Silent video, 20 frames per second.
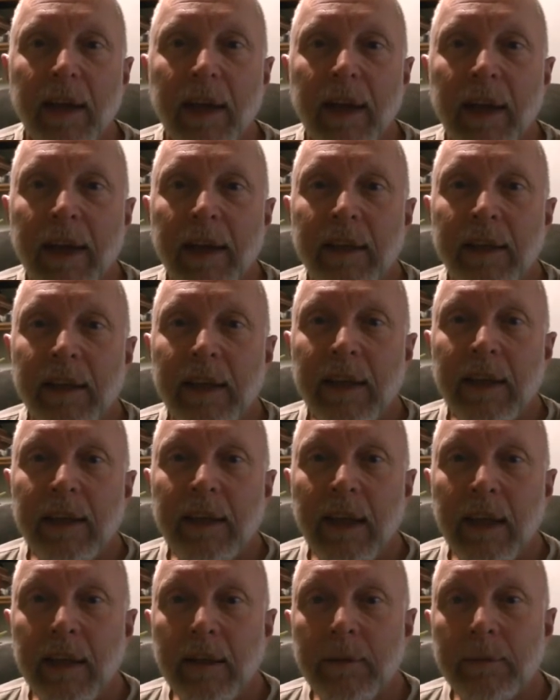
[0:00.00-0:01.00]
and
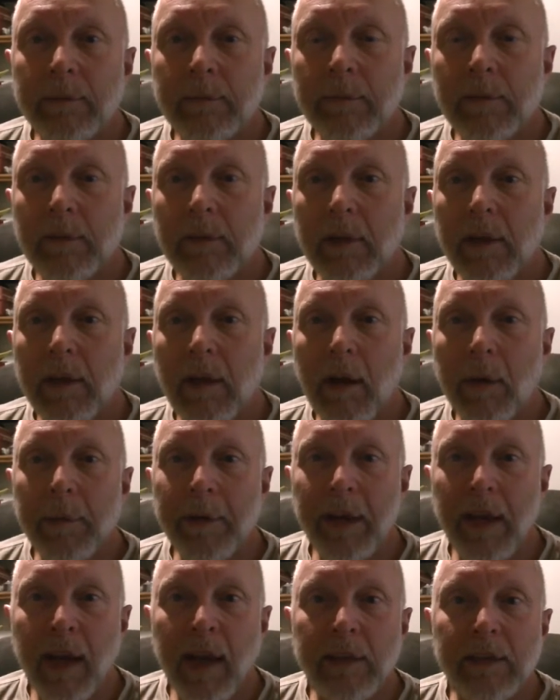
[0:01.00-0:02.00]
the uh,
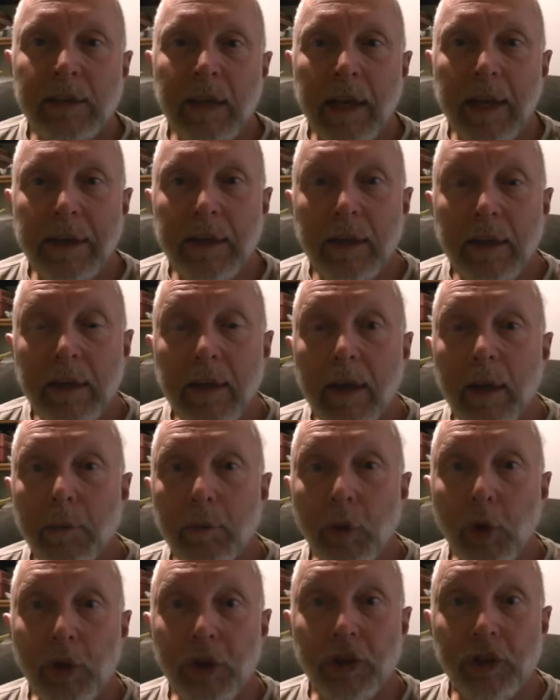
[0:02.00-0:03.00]
carbon dioxide
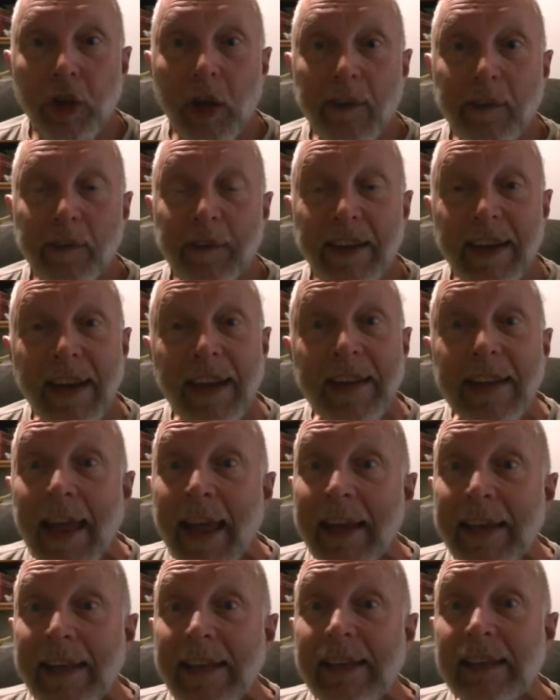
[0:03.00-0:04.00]
pushed off of it. And
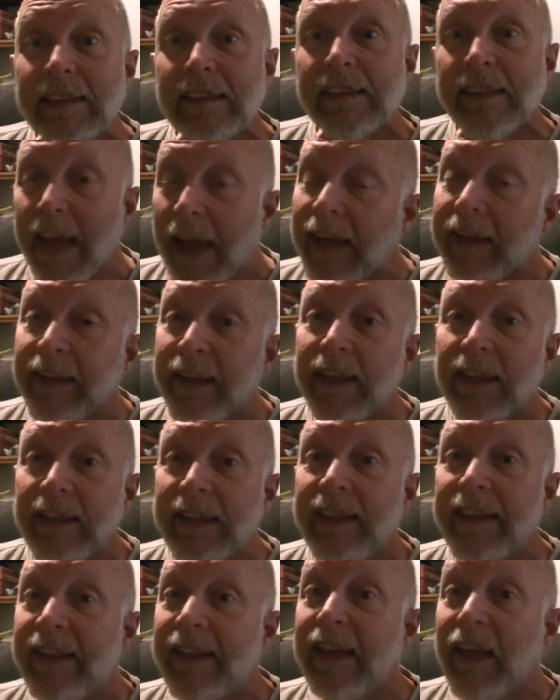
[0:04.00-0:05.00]
that is
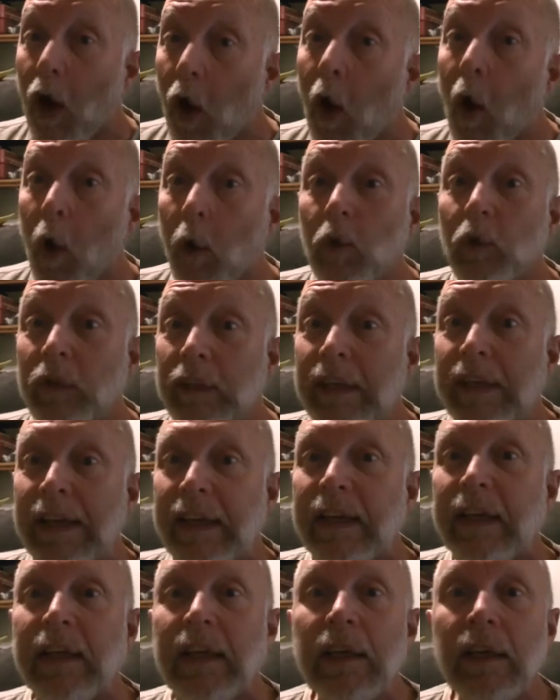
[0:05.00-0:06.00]
technically the
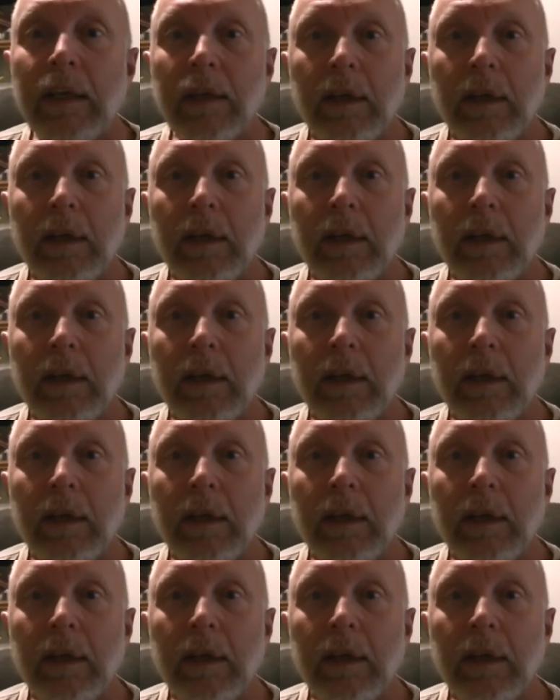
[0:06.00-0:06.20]
only